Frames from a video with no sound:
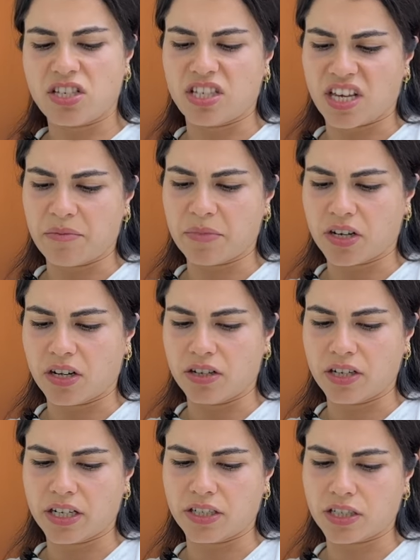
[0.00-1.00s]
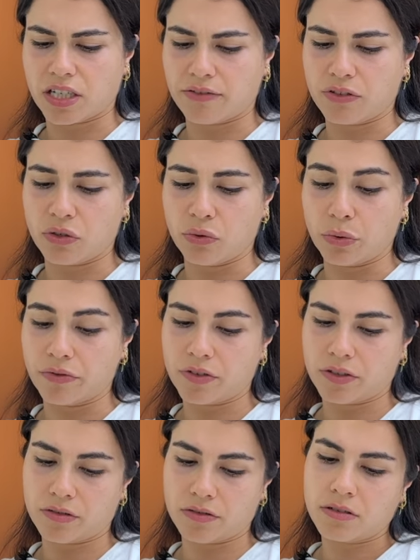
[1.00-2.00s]
same color and I just have two of
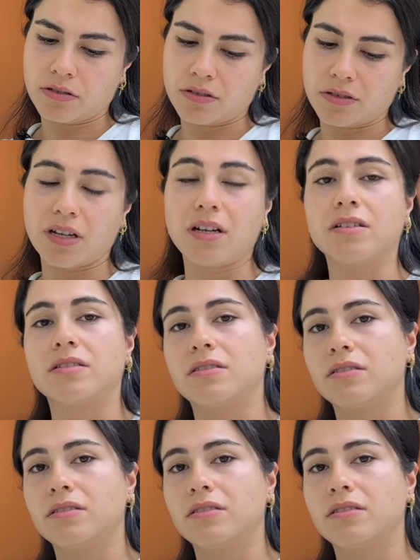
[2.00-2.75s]
it? It is.